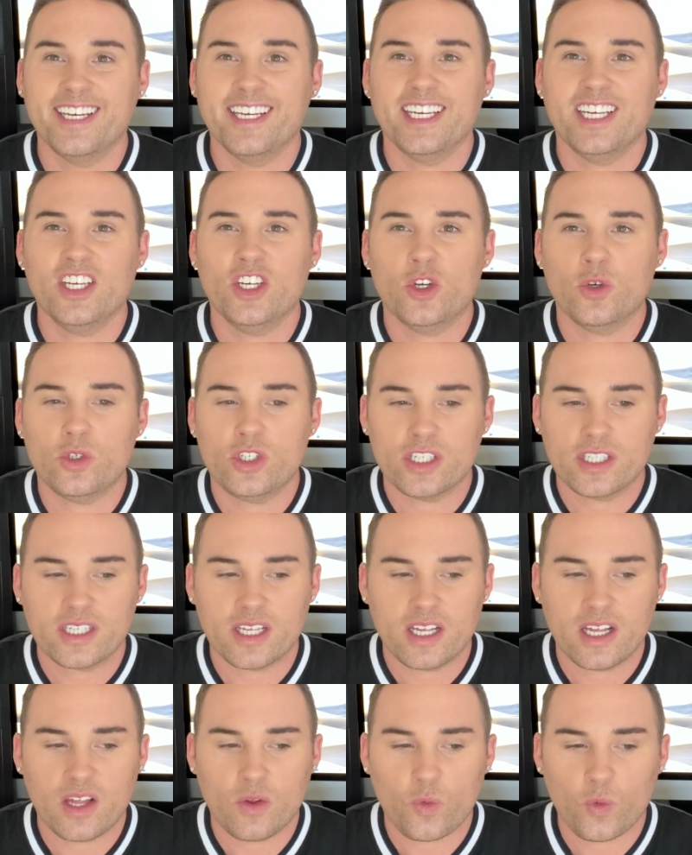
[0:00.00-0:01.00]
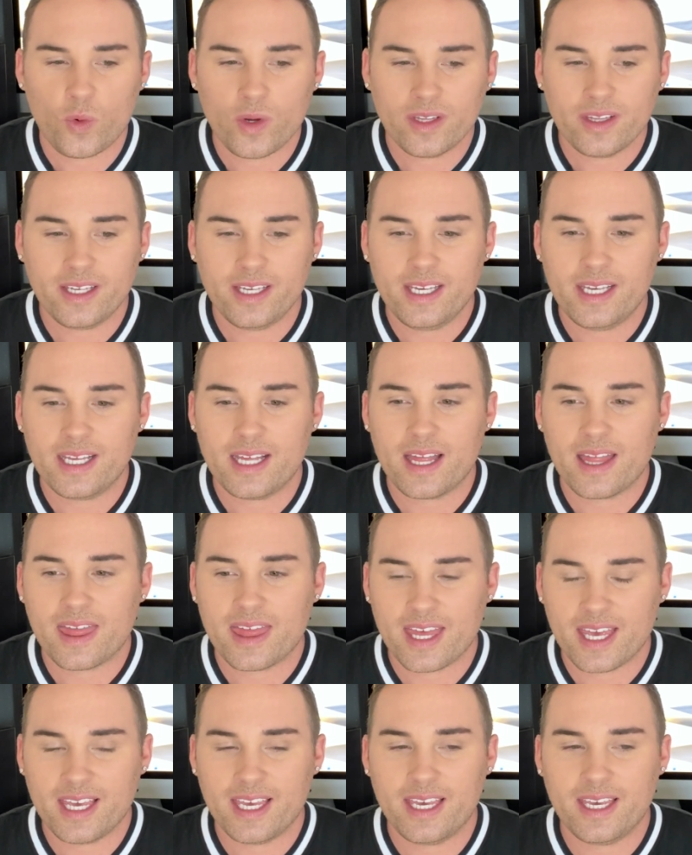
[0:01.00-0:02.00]
You know, just really
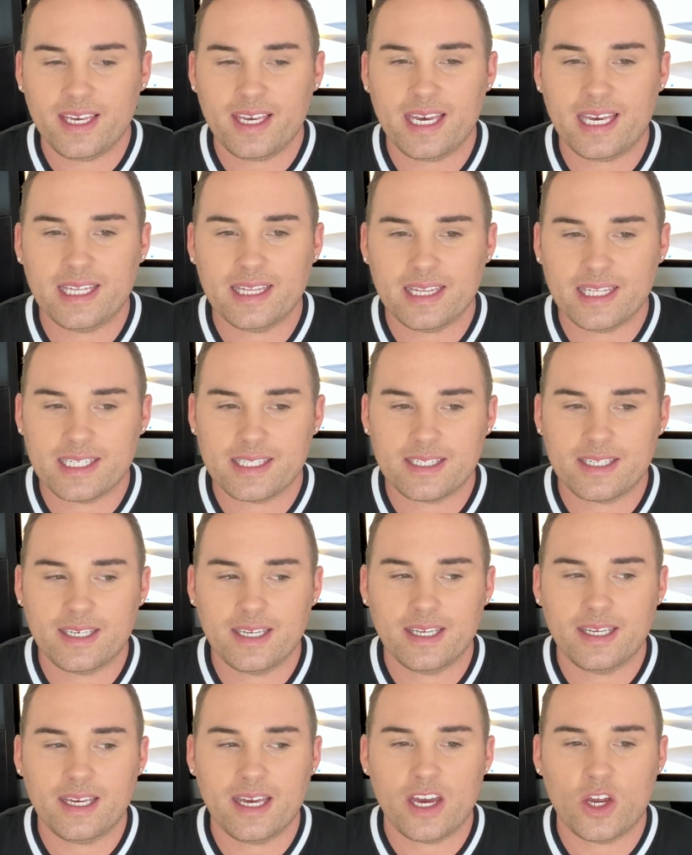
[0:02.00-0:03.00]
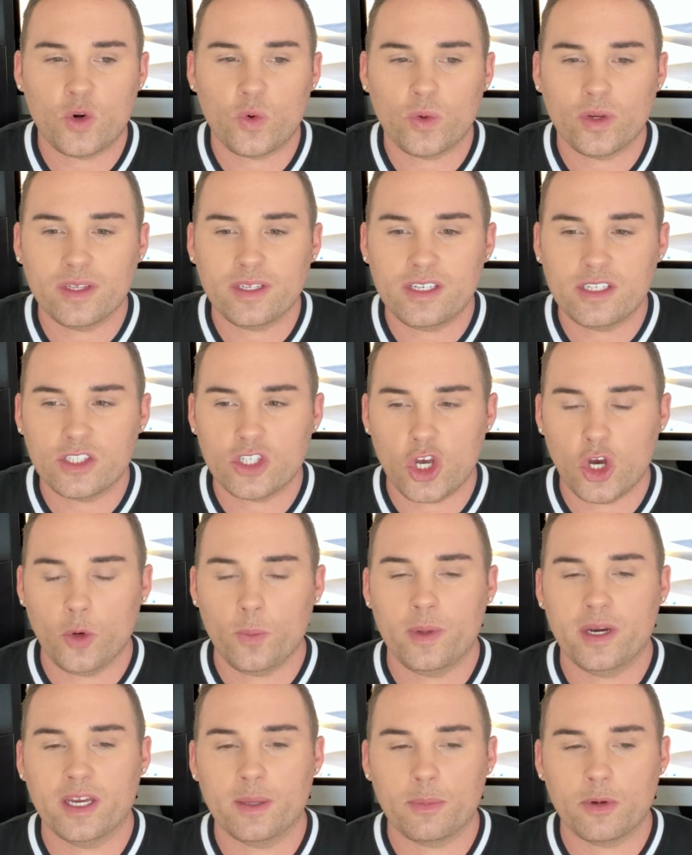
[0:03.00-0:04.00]
thinking and listening and really just
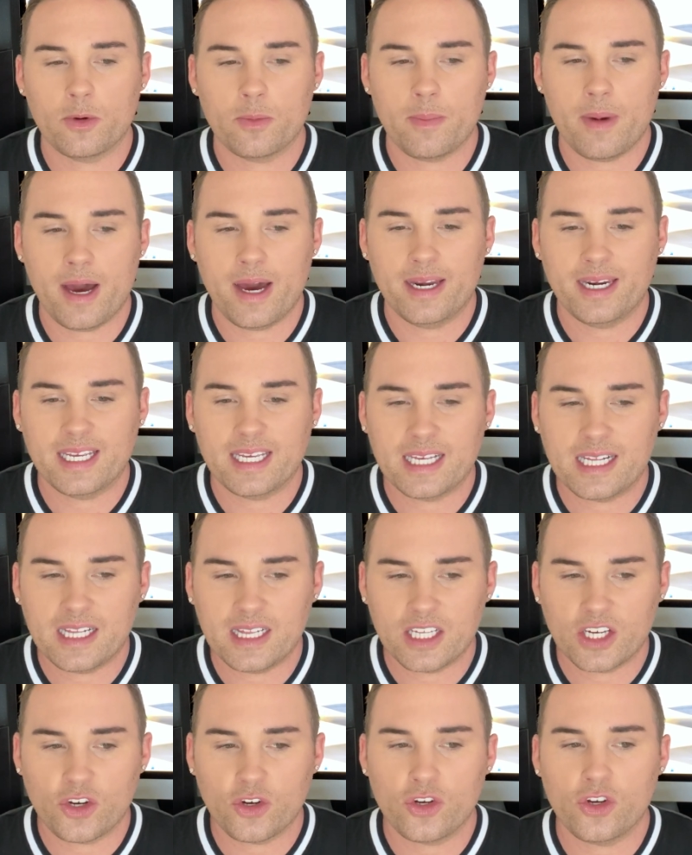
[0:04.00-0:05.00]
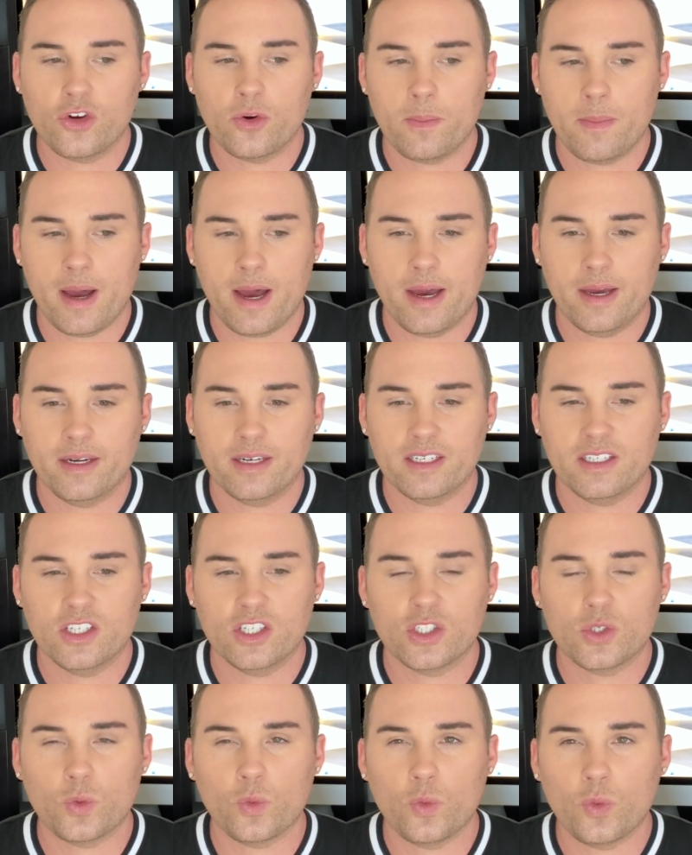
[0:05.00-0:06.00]
opening up your mind and clearing your mind and
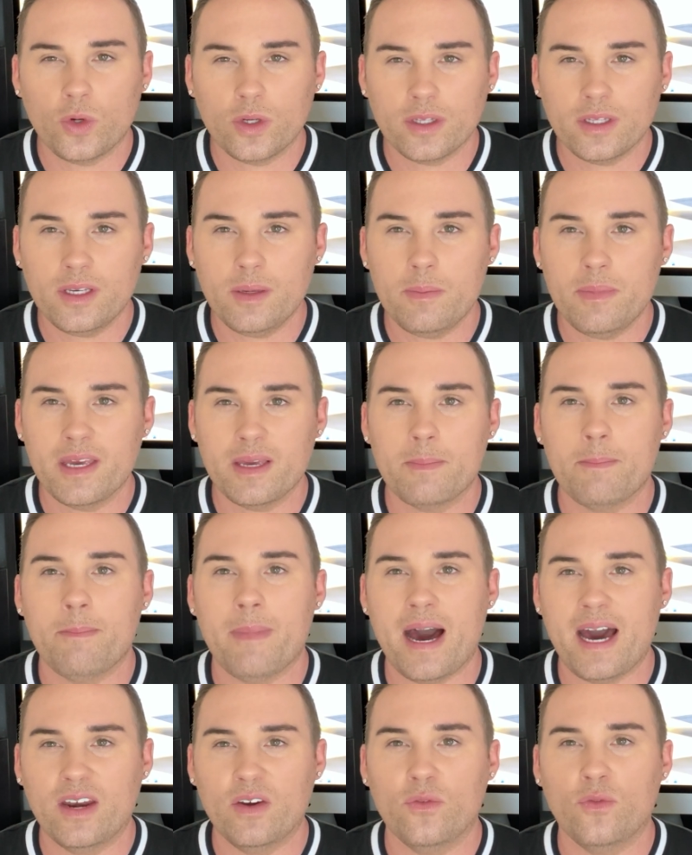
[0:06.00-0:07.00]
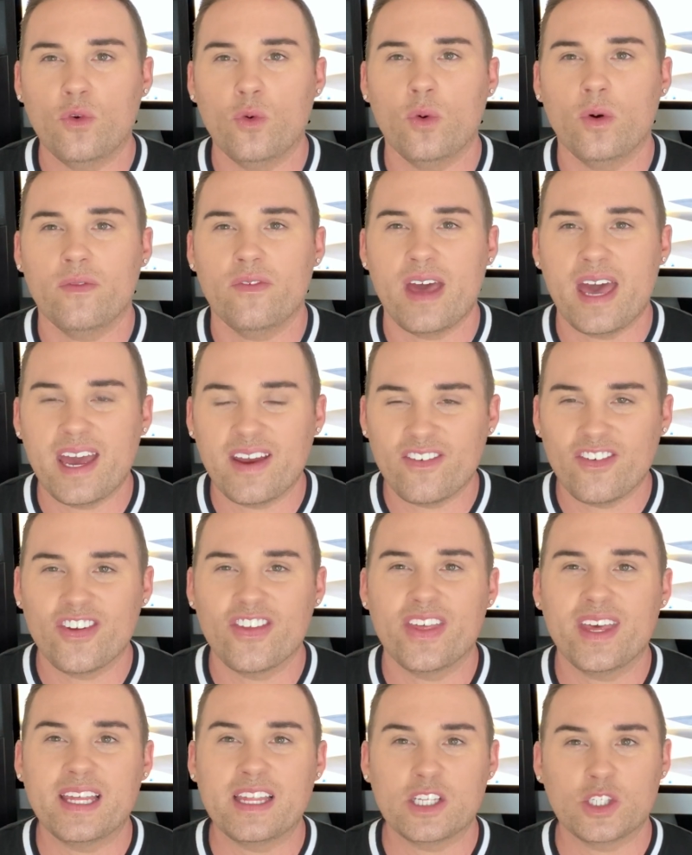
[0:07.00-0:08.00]
just really being mindful of
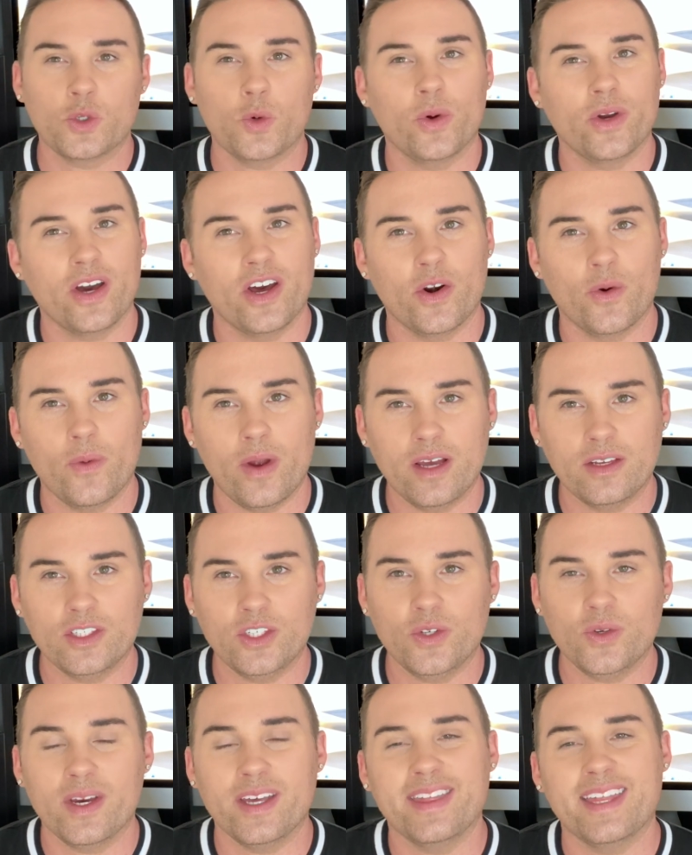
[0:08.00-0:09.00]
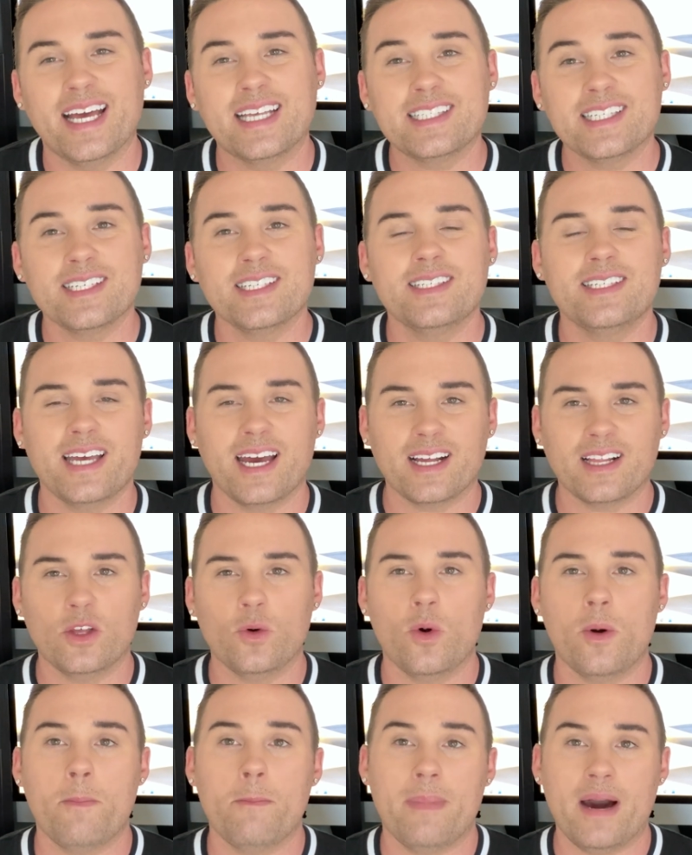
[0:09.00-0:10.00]
everything that's going on around you. And that's exactly
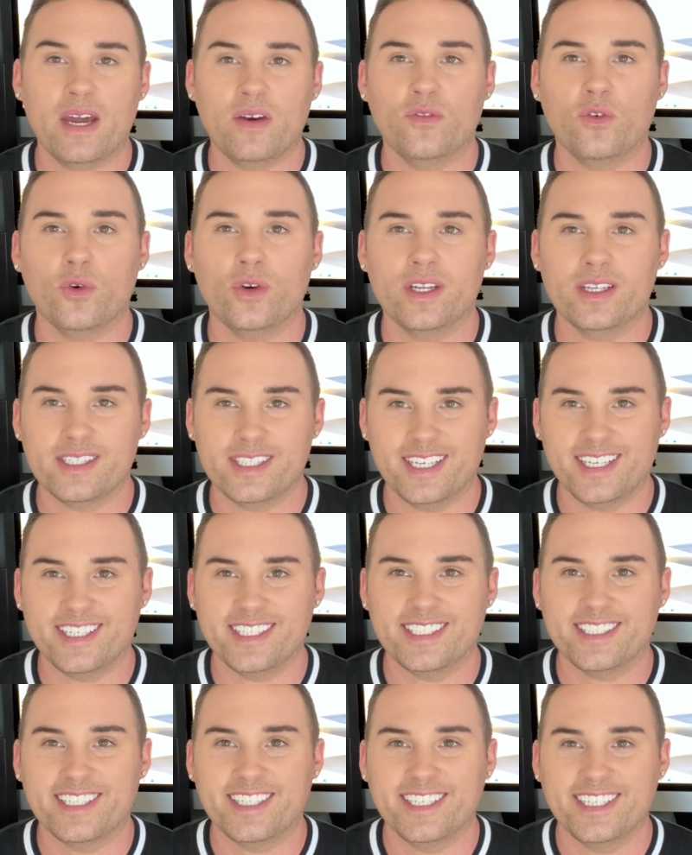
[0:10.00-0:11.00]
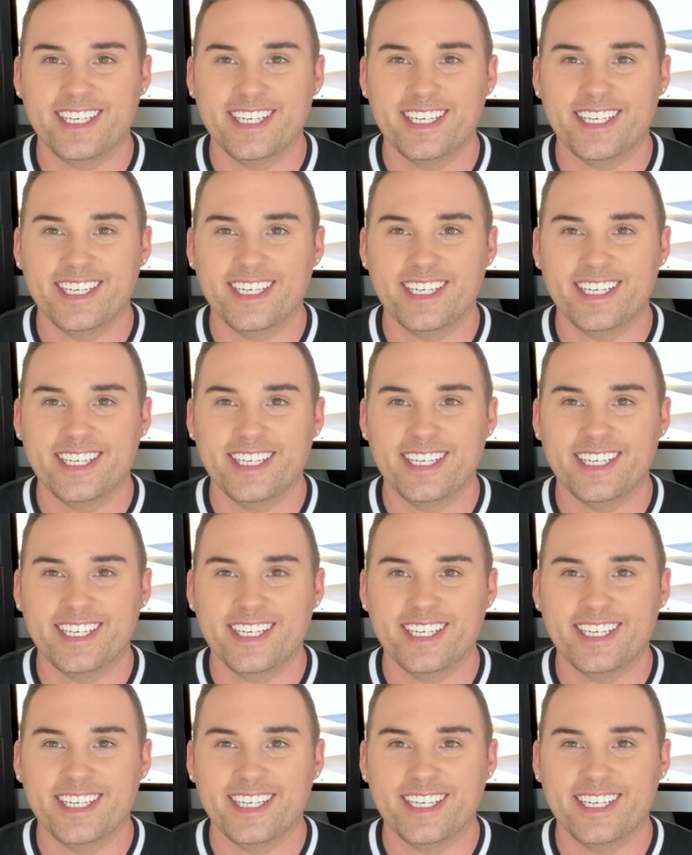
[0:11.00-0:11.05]
what mindfulness is.